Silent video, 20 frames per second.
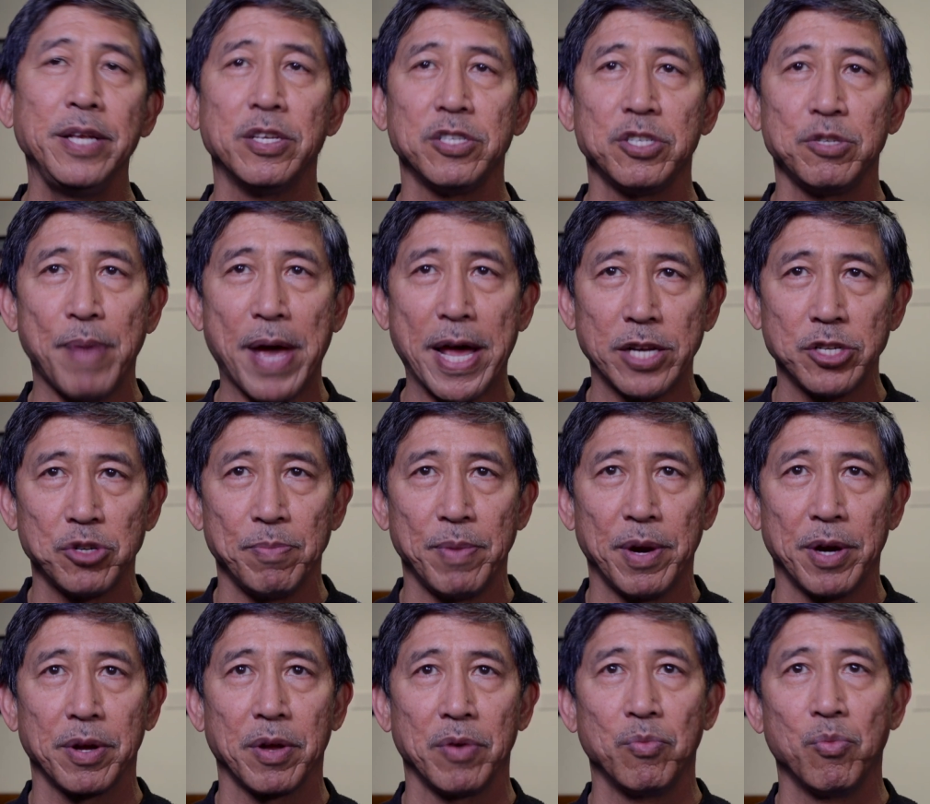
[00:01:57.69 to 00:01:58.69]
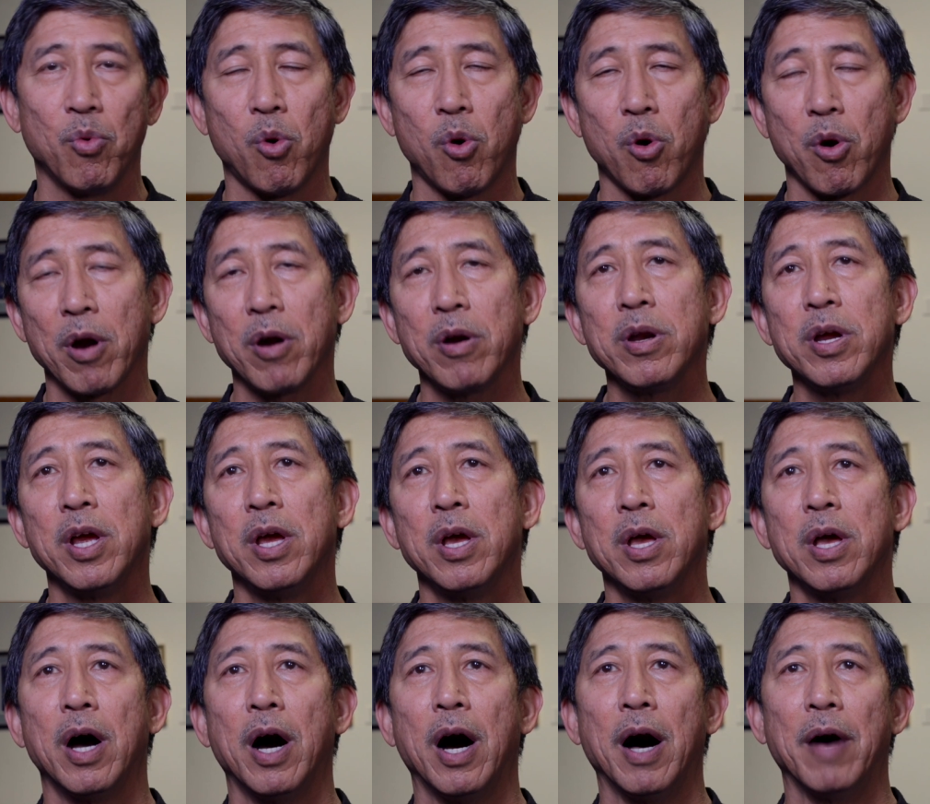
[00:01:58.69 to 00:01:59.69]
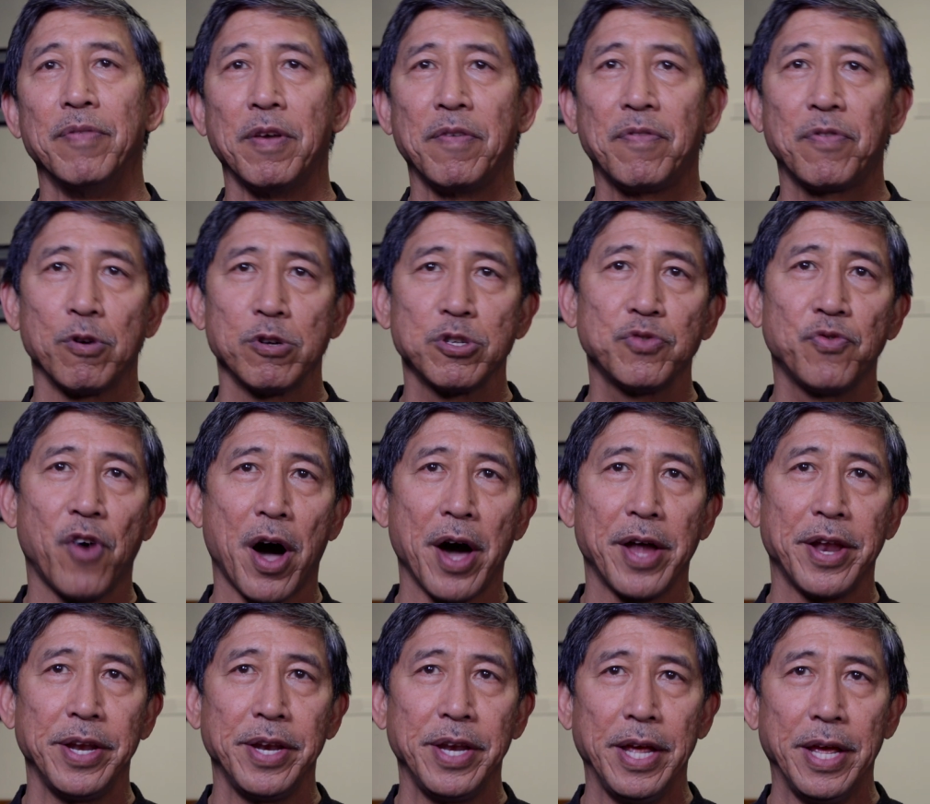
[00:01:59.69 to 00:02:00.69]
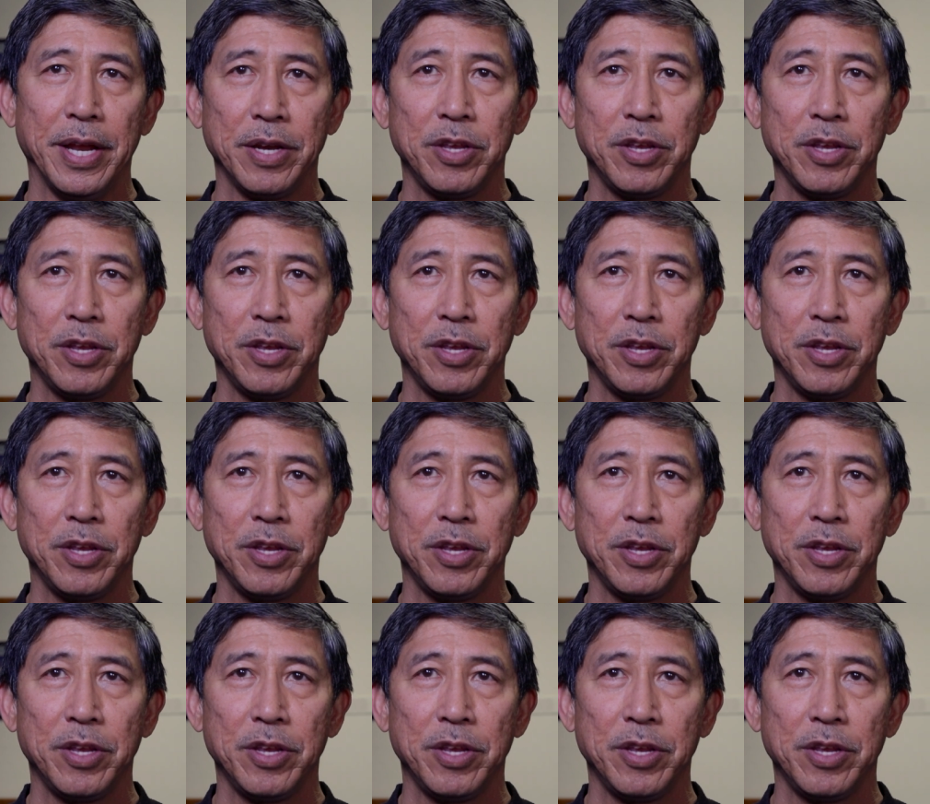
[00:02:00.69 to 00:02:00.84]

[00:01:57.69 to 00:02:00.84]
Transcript: the Spanish-American War. They first fought it in